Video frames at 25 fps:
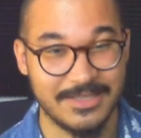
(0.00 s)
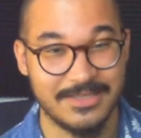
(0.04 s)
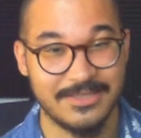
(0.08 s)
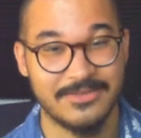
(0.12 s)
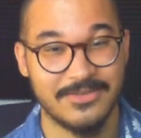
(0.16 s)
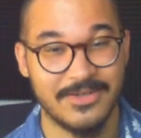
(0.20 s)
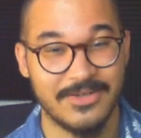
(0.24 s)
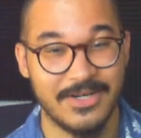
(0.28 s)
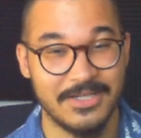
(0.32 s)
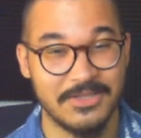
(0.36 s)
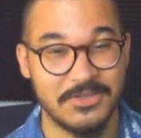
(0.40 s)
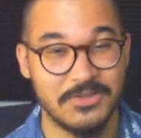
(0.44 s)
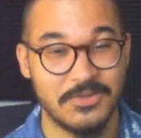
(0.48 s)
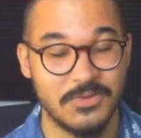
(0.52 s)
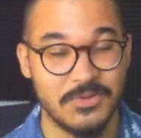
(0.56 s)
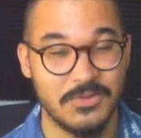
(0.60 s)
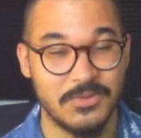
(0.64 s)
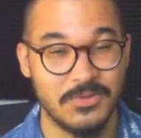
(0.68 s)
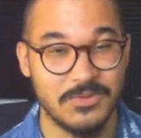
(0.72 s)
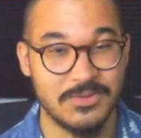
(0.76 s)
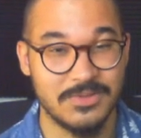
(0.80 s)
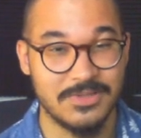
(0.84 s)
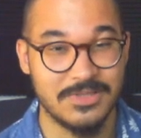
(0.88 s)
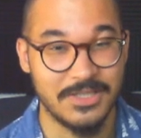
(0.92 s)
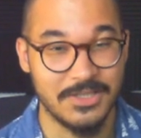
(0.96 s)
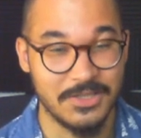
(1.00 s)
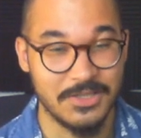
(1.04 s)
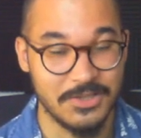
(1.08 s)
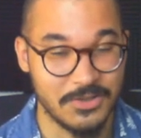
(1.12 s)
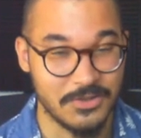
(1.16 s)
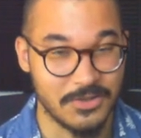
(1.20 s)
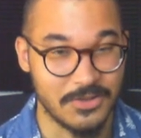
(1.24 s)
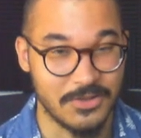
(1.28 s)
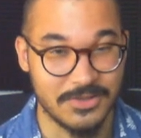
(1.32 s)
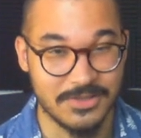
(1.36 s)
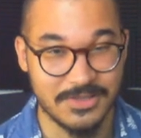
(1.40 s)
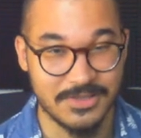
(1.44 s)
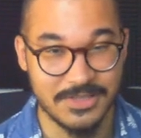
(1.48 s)
trying to steal
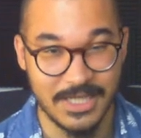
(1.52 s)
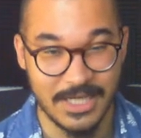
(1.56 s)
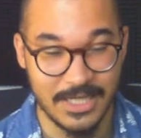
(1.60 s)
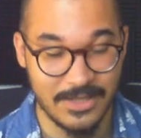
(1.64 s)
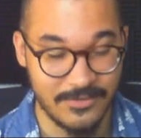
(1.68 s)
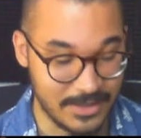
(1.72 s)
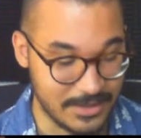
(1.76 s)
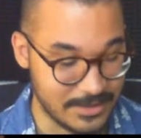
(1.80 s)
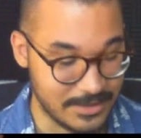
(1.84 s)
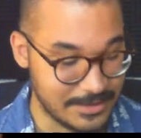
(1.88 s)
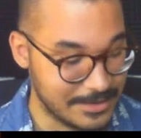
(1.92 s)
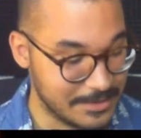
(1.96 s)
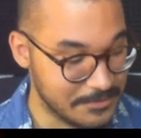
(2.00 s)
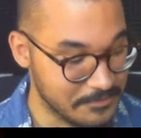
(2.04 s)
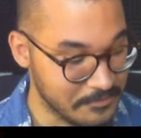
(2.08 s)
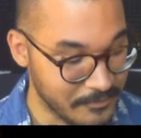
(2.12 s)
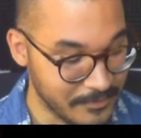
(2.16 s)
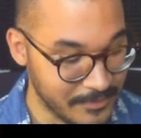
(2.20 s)
your savings.